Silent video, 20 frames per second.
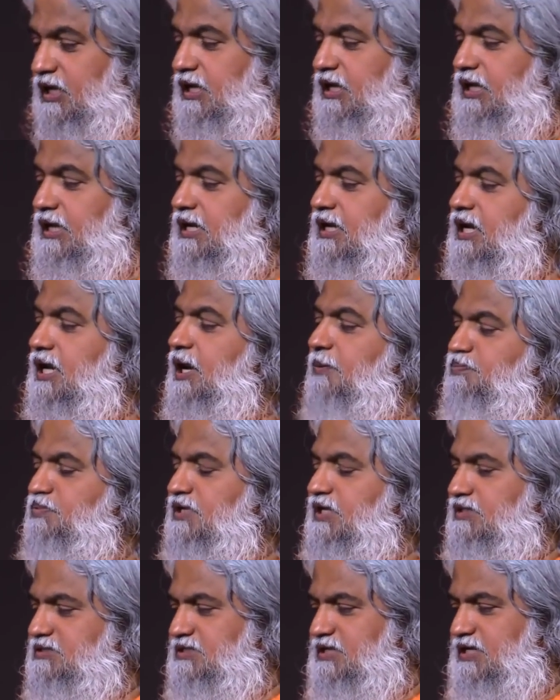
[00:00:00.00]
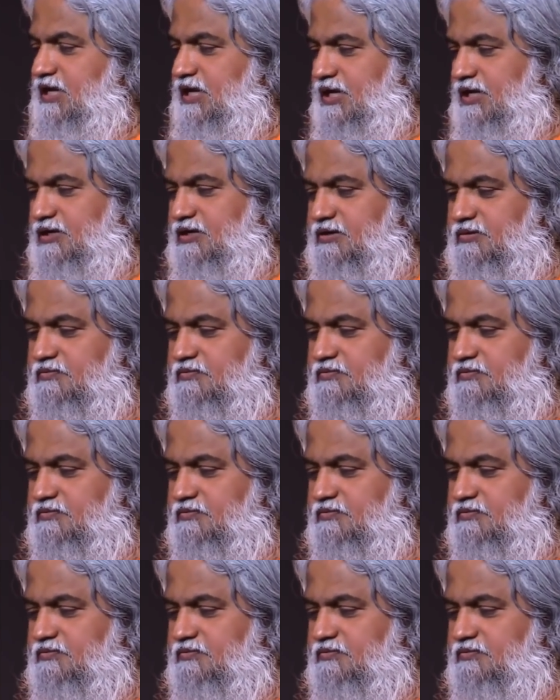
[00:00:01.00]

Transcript: He cupped his hand